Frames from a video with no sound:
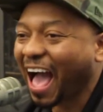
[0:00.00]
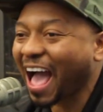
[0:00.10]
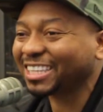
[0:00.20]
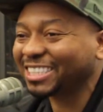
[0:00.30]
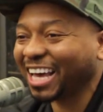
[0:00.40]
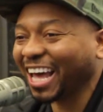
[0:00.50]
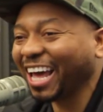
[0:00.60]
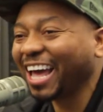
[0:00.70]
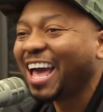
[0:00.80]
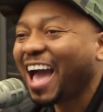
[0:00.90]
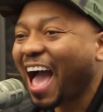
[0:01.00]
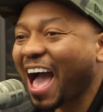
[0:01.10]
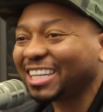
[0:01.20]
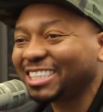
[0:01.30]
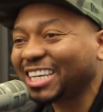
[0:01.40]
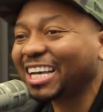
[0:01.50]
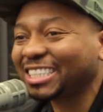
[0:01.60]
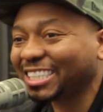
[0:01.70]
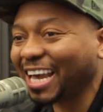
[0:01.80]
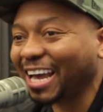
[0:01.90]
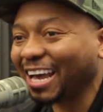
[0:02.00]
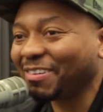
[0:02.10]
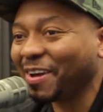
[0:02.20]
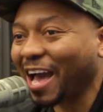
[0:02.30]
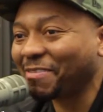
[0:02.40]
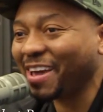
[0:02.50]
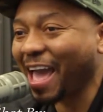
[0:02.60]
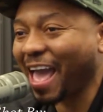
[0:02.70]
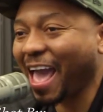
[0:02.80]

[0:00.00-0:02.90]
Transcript: I just I just said we gotta be